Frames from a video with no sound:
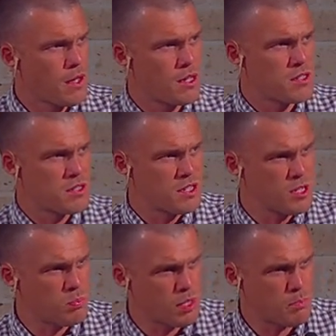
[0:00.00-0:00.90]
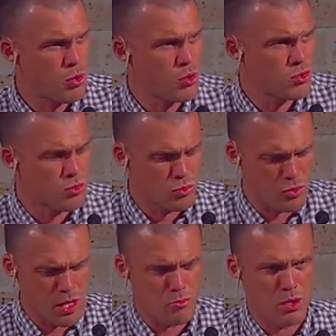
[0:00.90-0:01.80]

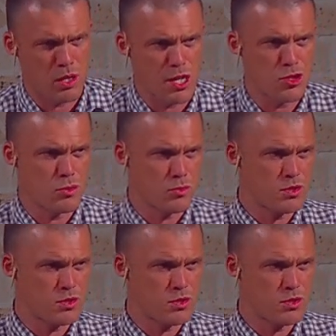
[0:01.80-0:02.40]
and relational